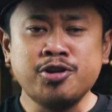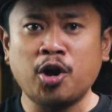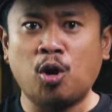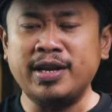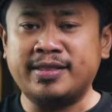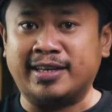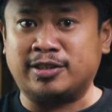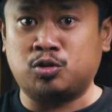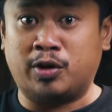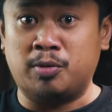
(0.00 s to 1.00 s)
not only did
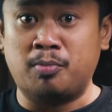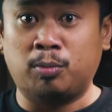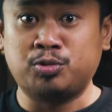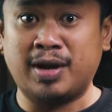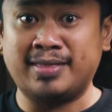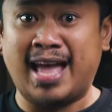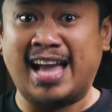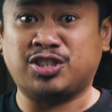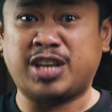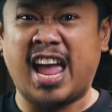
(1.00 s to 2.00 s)
a Twitter mob trend the
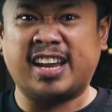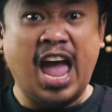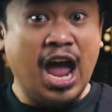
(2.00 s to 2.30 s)
hashtag